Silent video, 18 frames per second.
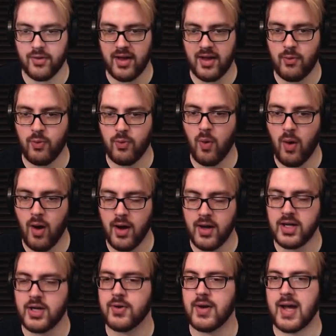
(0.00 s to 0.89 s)
want
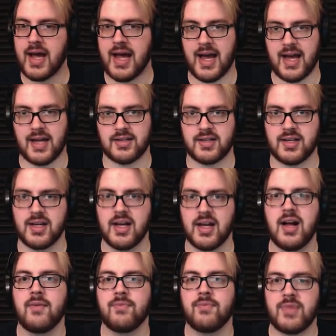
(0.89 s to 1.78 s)
you to ask.
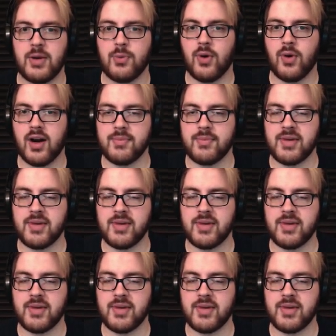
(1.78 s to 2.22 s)
They want to be